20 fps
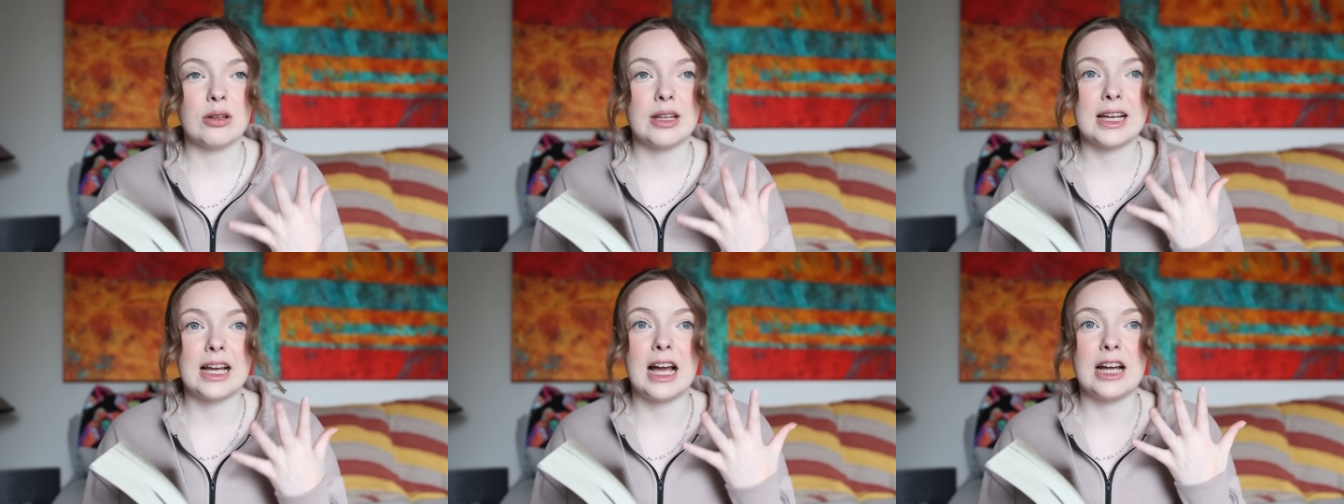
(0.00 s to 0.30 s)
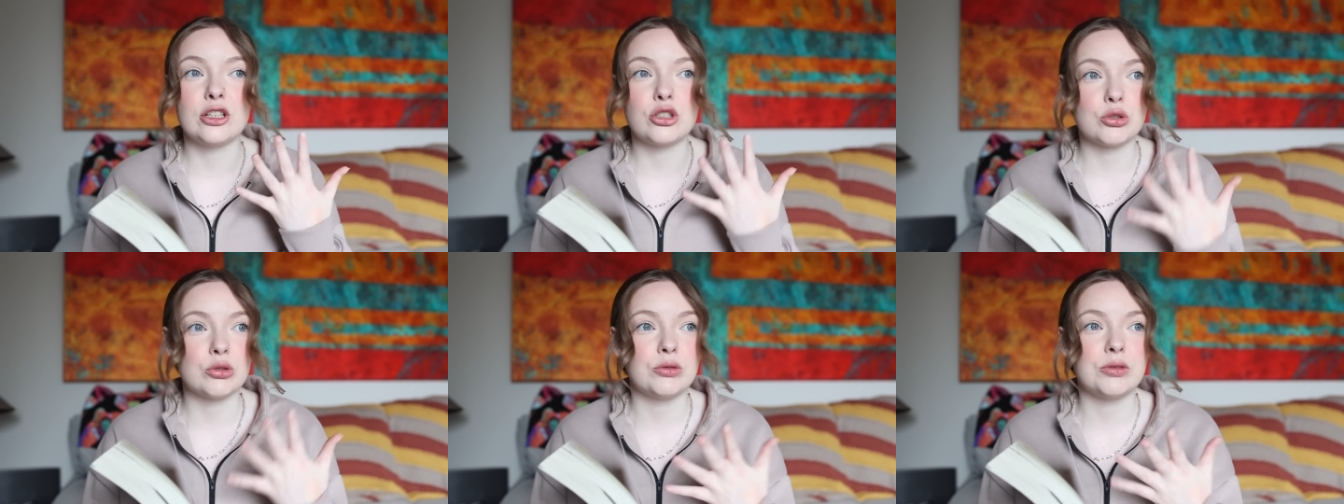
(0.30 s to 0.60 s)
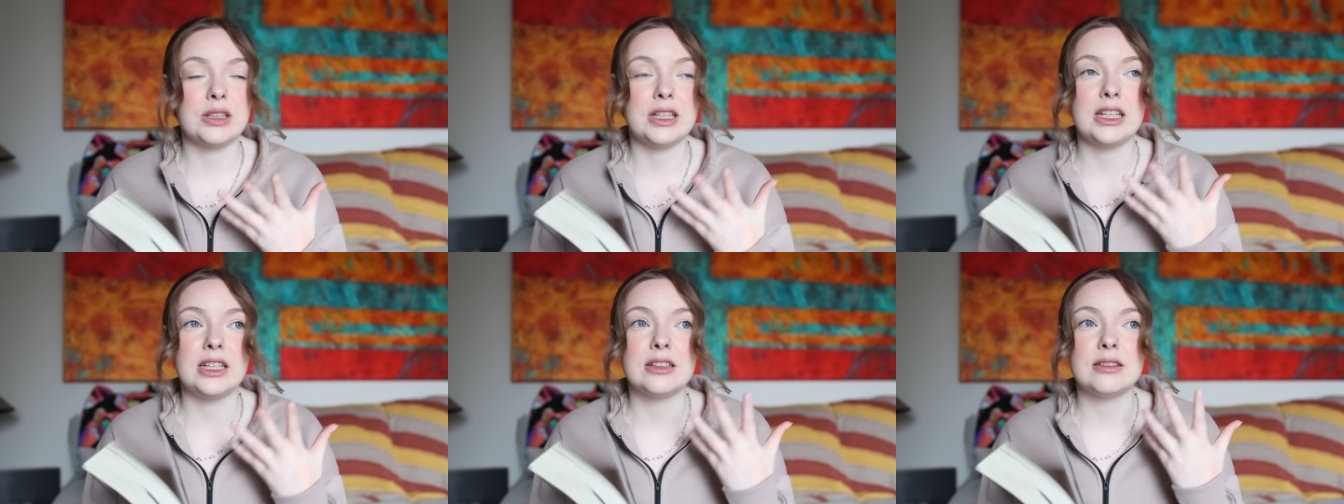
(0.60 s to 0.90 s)
Like I
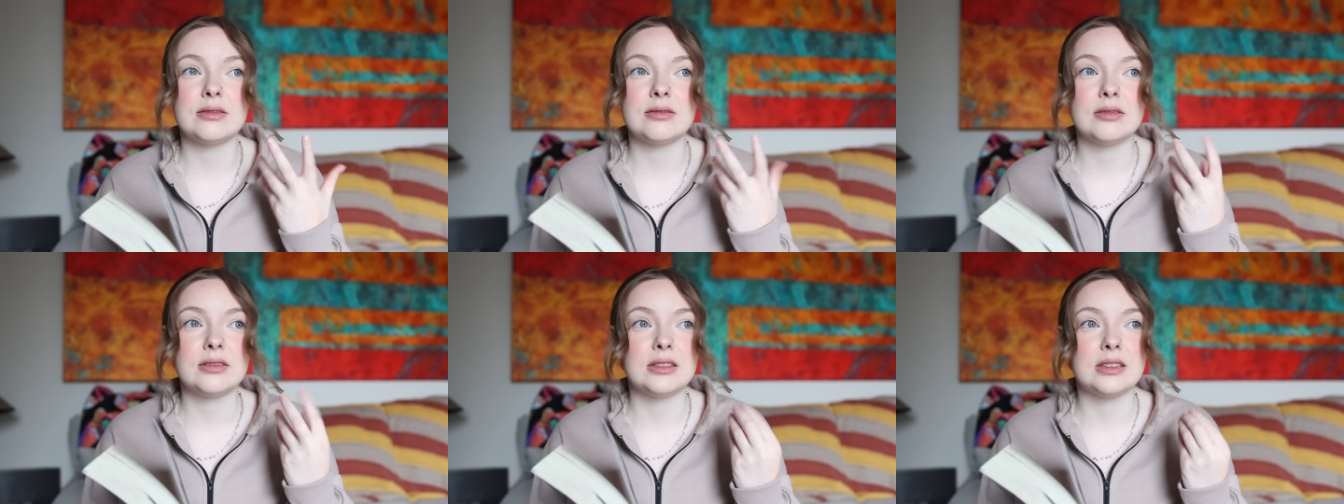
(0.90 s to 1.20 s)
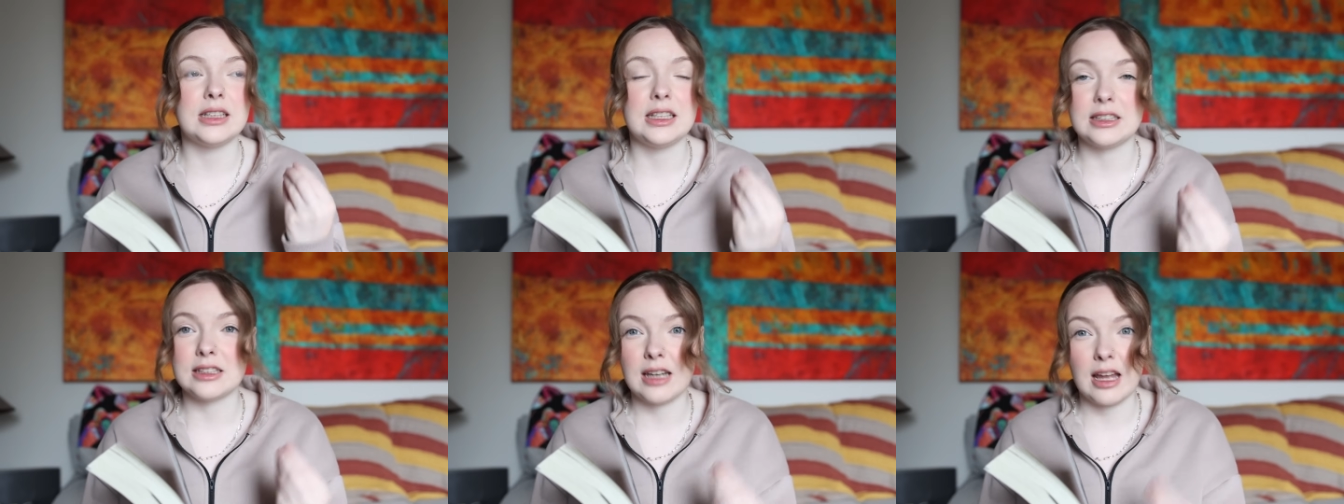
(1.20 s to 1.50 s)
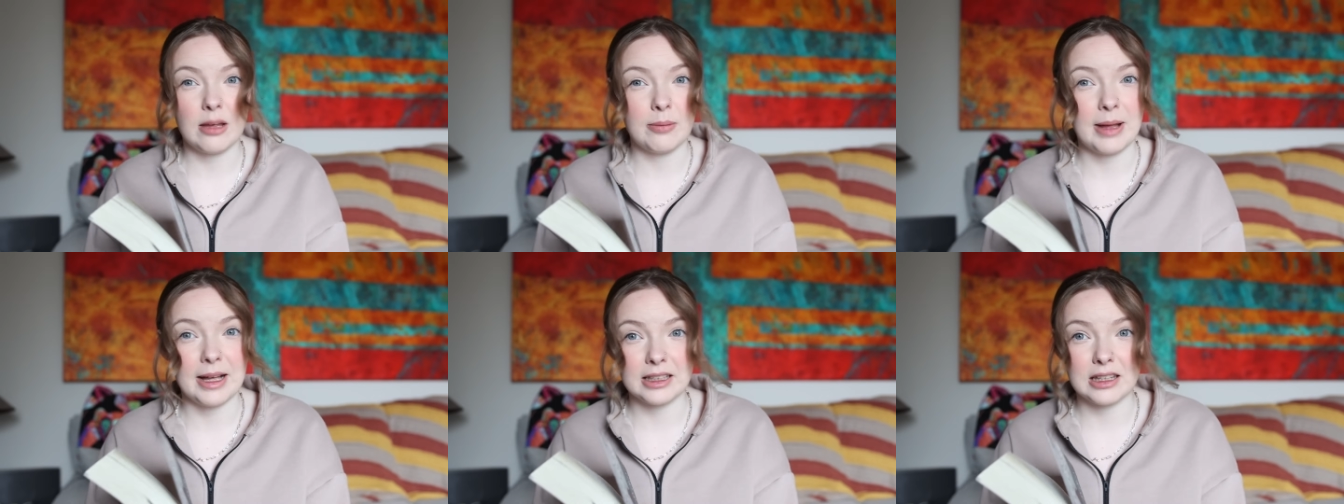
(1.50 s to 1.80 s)
truly need to
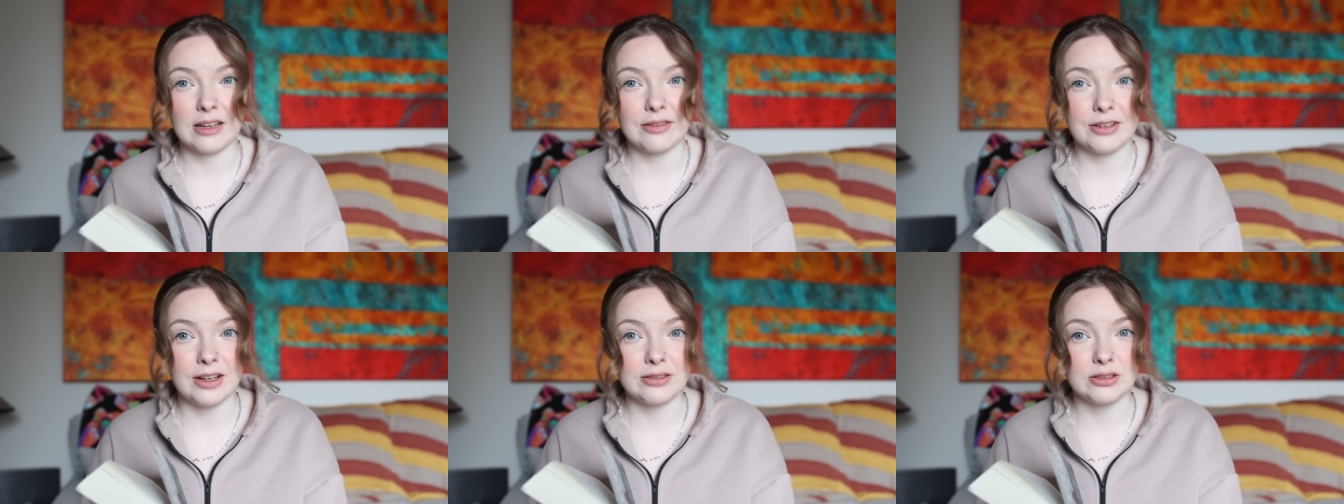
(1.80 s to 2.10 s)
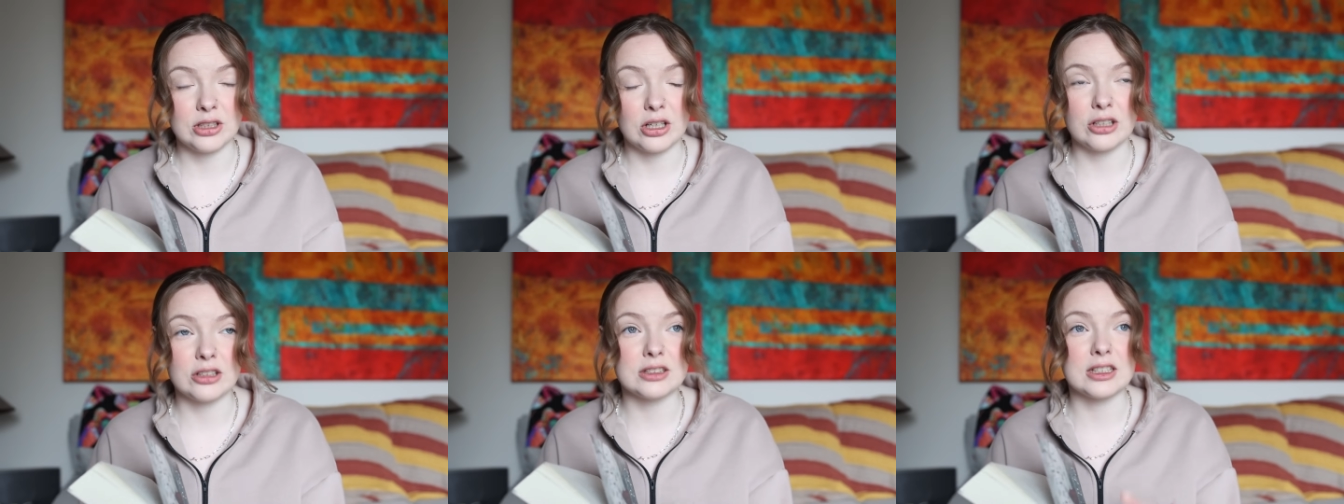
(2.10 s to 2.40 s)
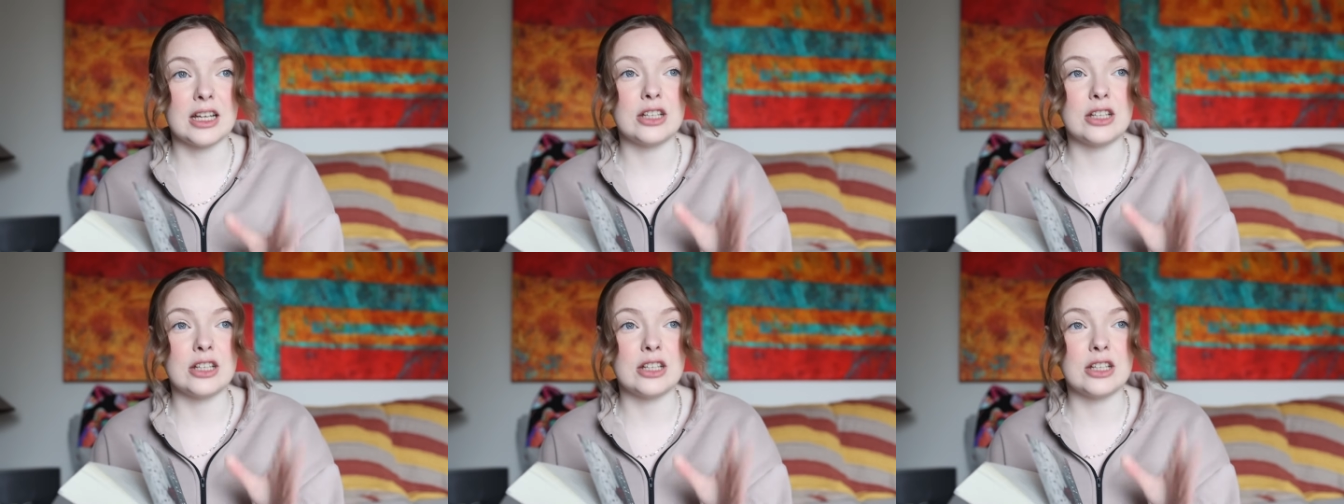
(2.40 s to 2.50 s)
take back that five stars.